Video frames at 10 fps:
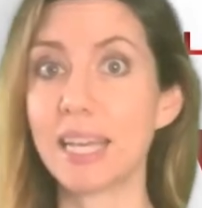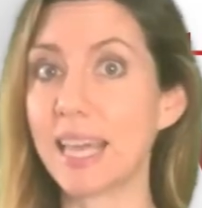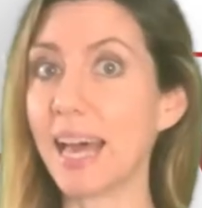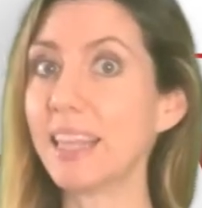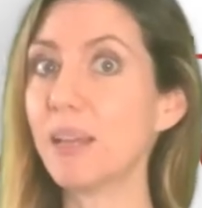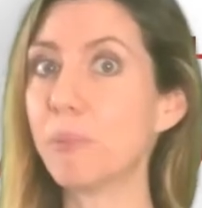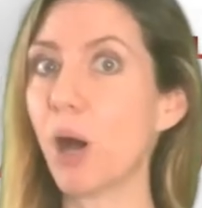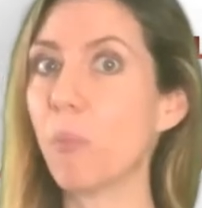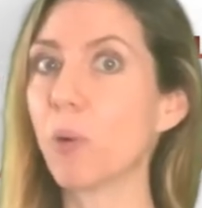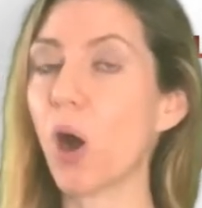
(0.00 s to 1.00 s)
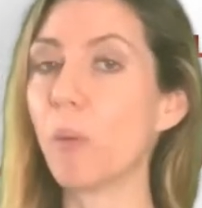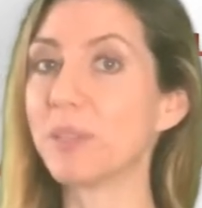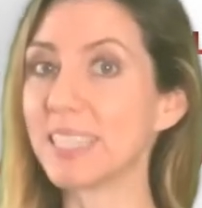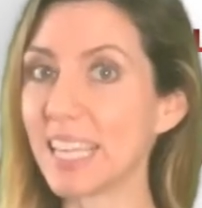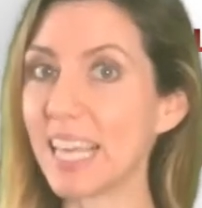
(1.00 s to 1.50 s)
Kelly and Pope were
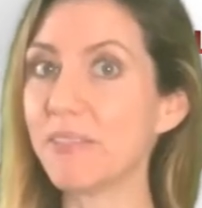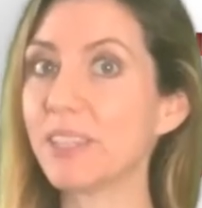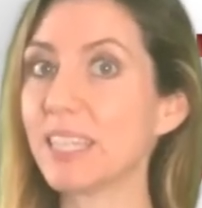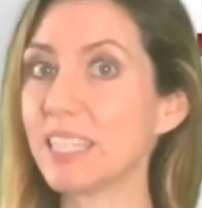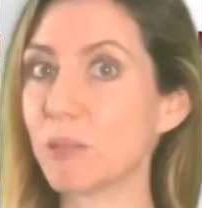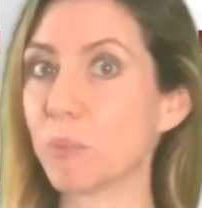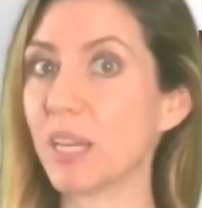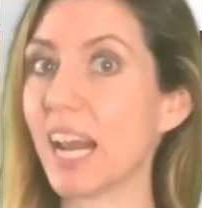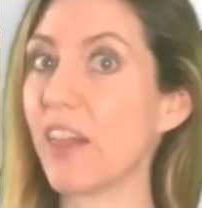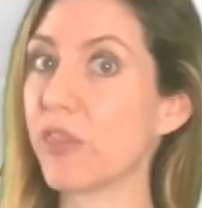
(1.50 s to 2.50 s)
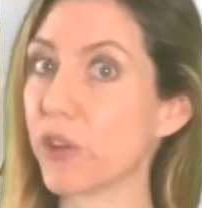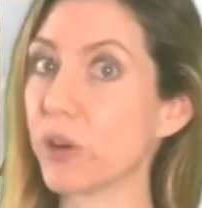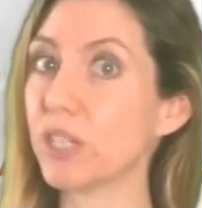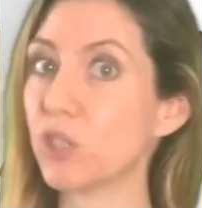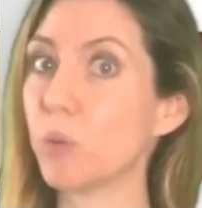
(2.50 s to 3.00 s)
almost evenly split at
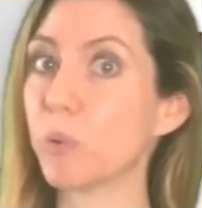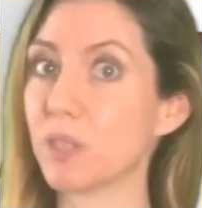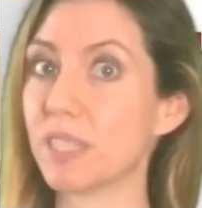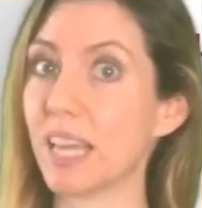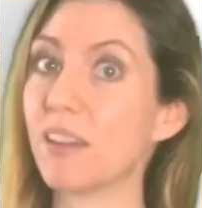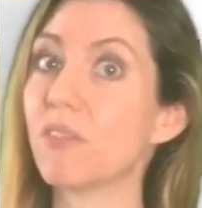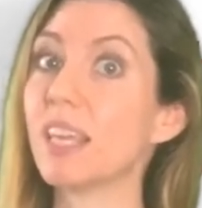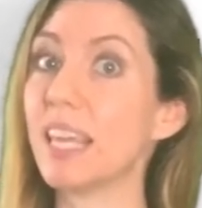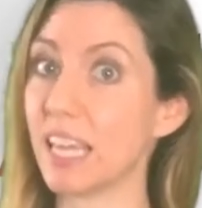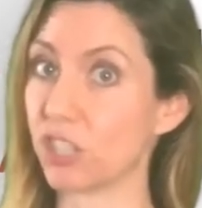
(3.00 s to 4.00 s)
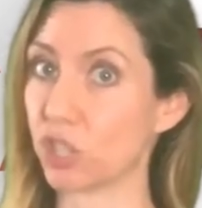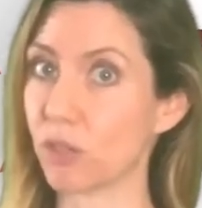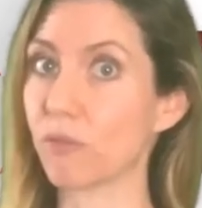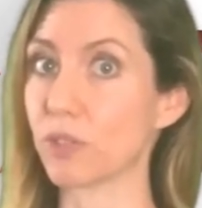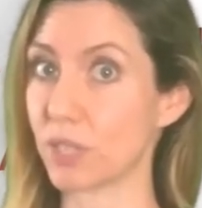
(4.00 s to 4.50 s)
32%
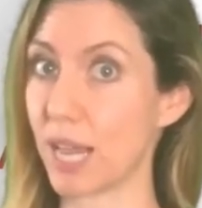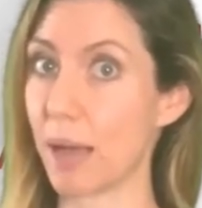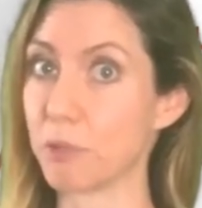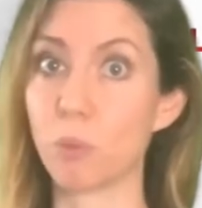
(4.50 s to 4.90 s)
each for snaps,